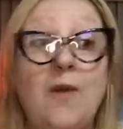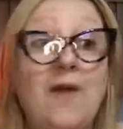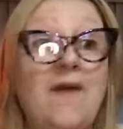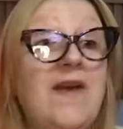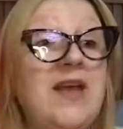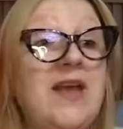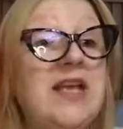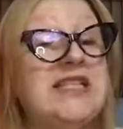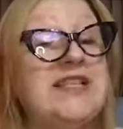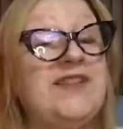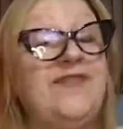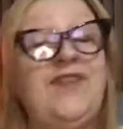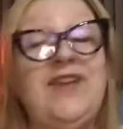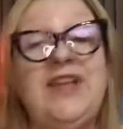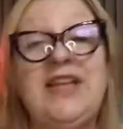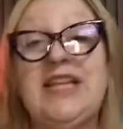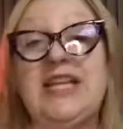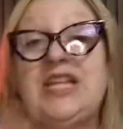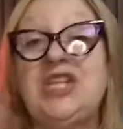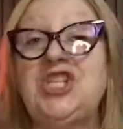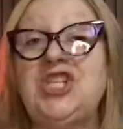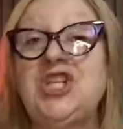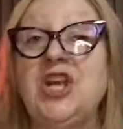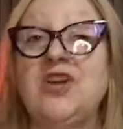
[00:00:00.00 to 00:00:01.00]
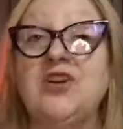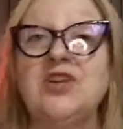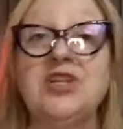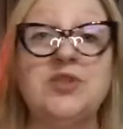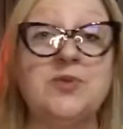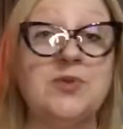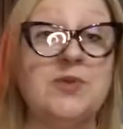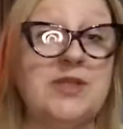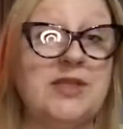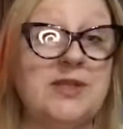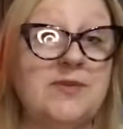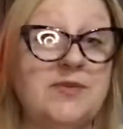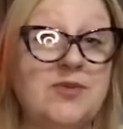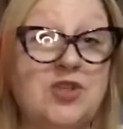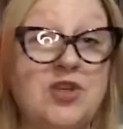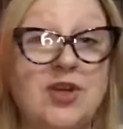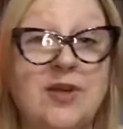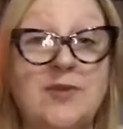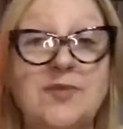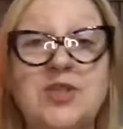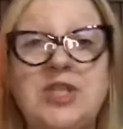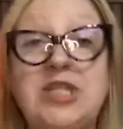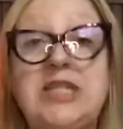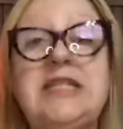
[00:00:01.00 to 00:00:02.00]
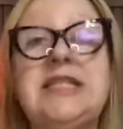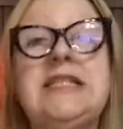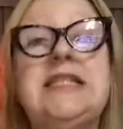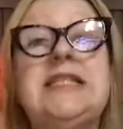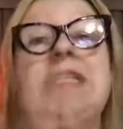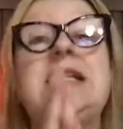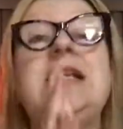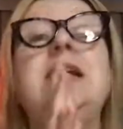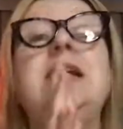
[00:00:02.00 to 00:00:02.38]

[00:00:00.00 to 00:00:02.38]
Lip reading: is feeling generous with subscriptions,